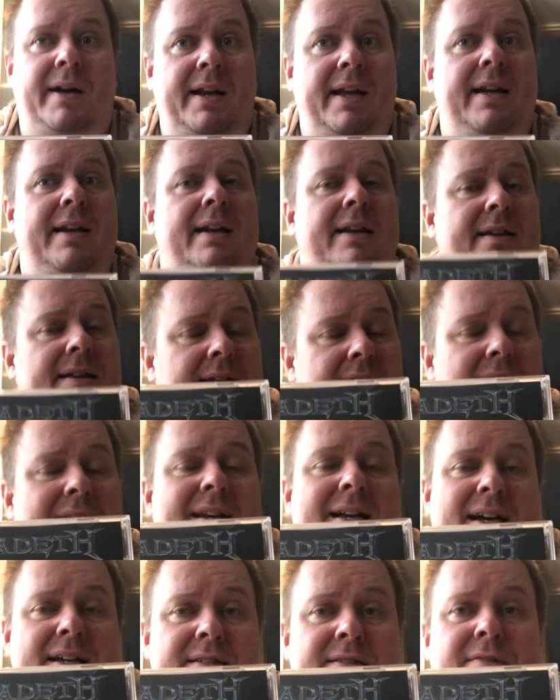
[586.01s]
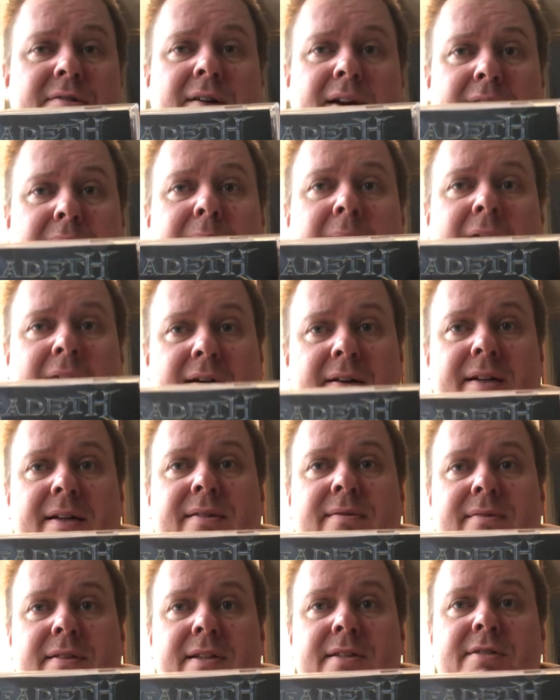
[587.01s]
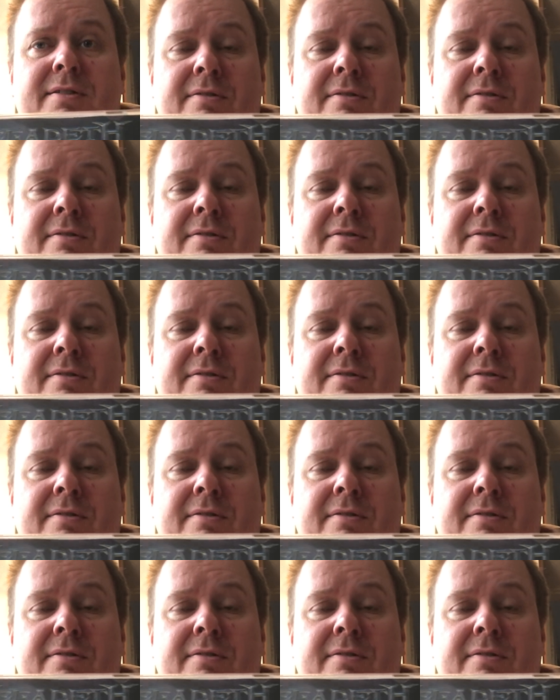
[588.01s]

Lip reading: it has a great melody. It's a